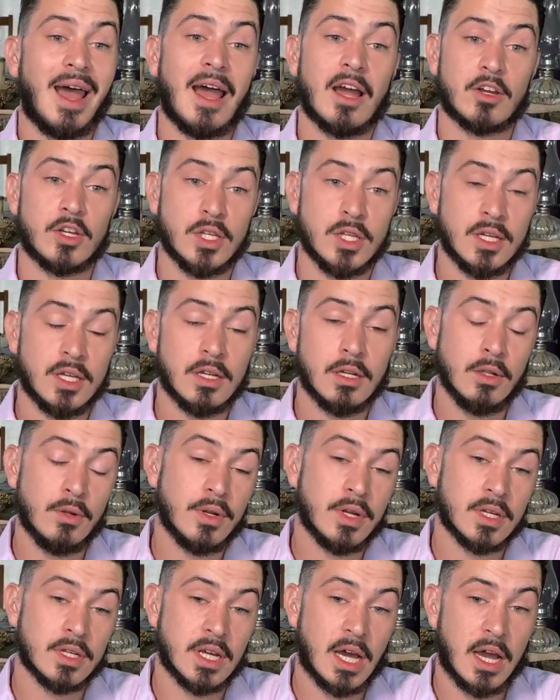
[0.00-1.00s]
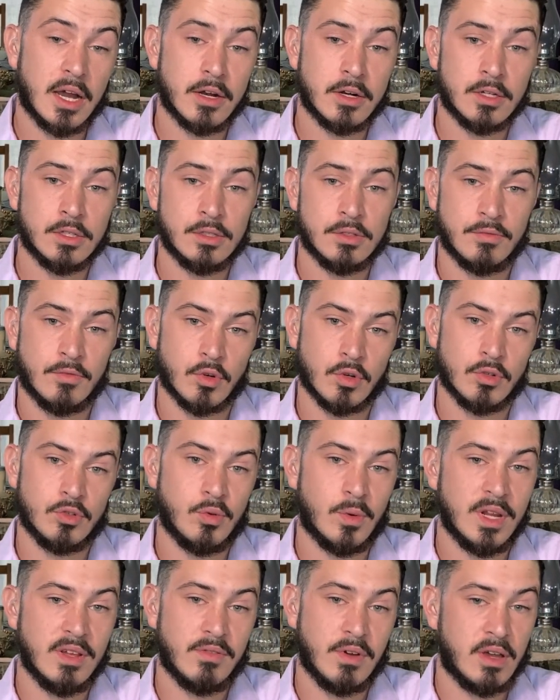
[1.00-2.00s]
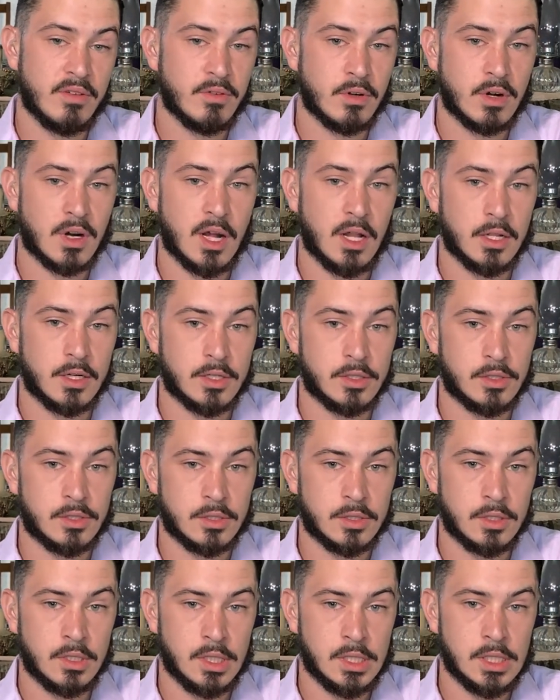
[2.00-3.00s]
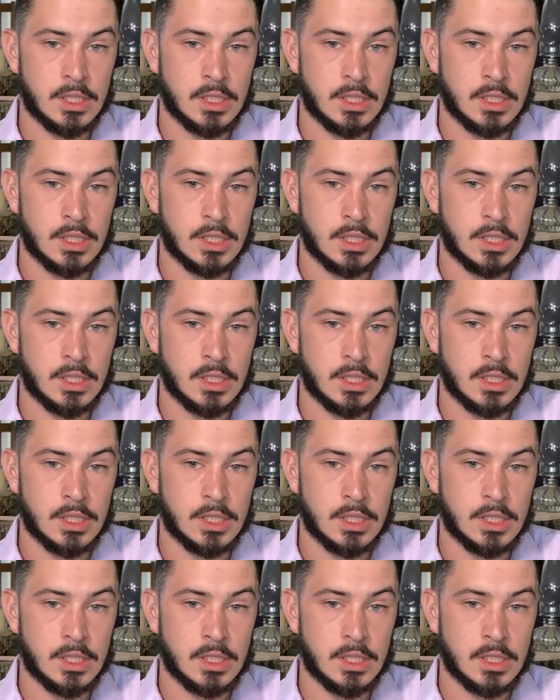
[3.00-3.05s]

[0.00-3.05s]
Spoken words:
actually including tires, for $2,500.